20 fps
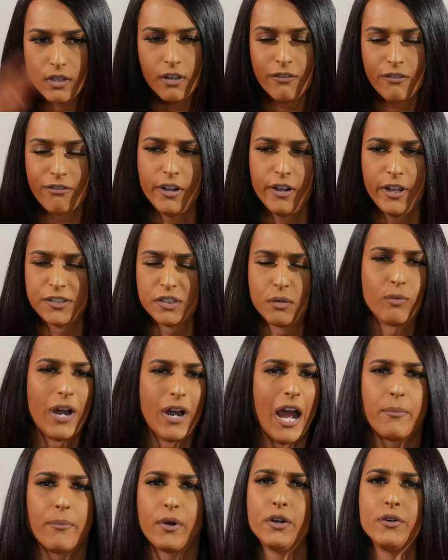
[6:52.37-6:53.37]
for like some
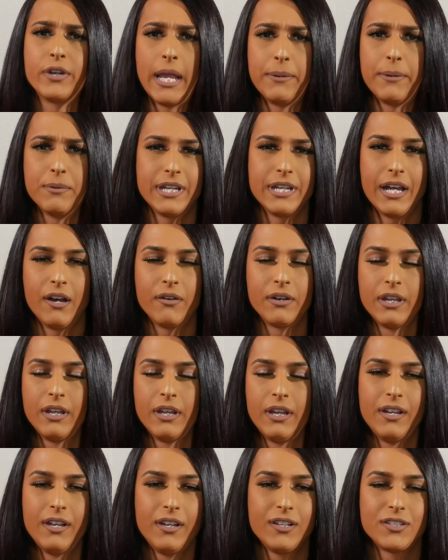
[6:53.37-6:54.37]
rapper who came to town.
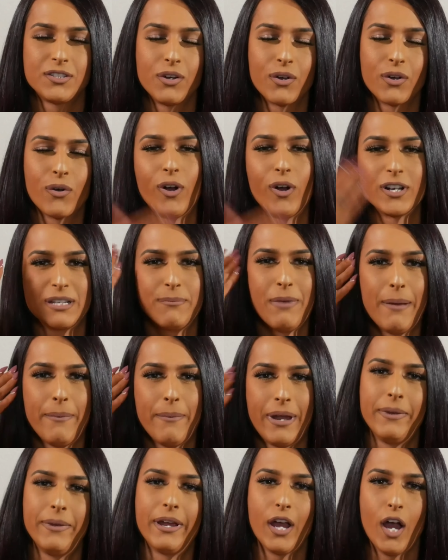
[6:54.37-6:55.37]
So of course in my
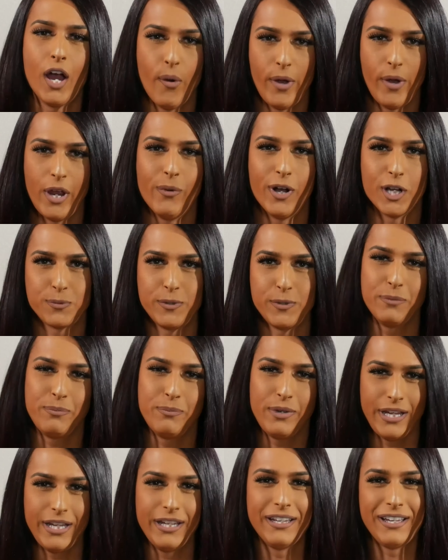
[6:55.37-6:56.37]
mind I'm like, oh, he wants me to
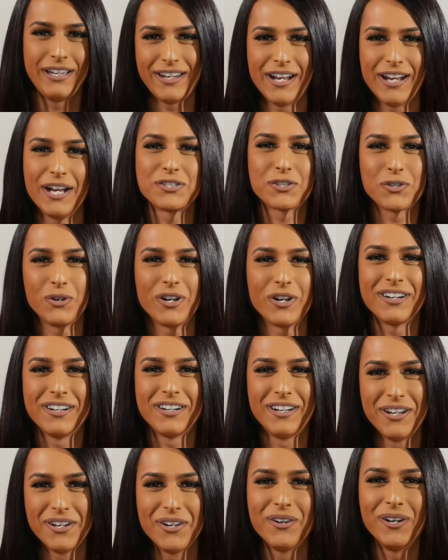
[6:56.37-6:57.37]
be an escort
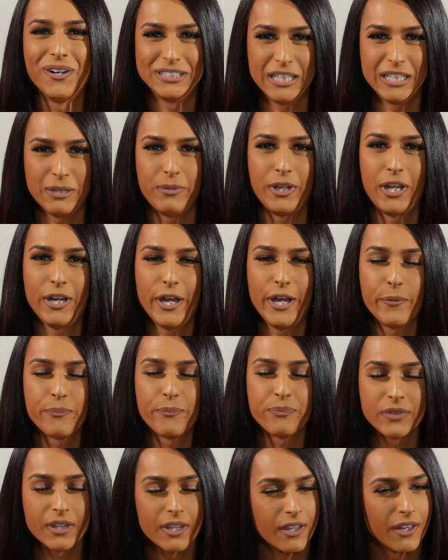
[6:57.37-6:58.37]
or something, you
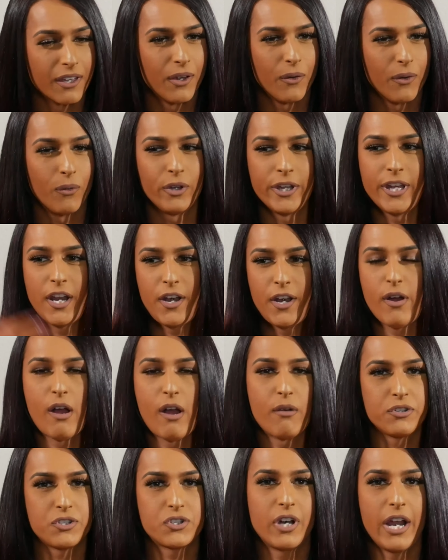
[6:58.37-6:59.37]
know? Right. Well, he didn't know
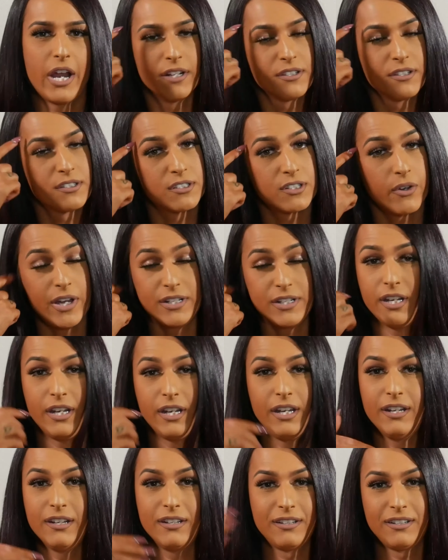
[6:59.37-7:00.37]
I was trans, so I
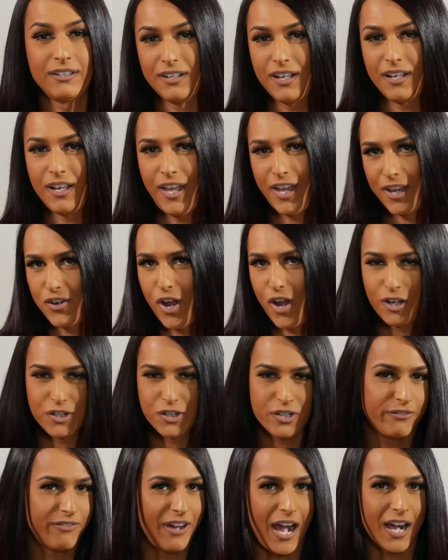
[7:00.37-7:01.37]
didn't
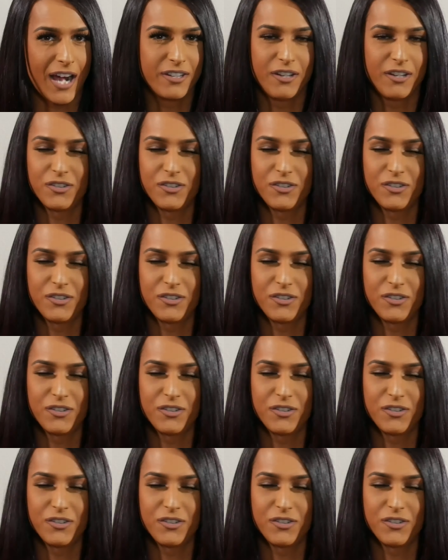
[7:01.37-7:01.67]
acknowledge the fact and I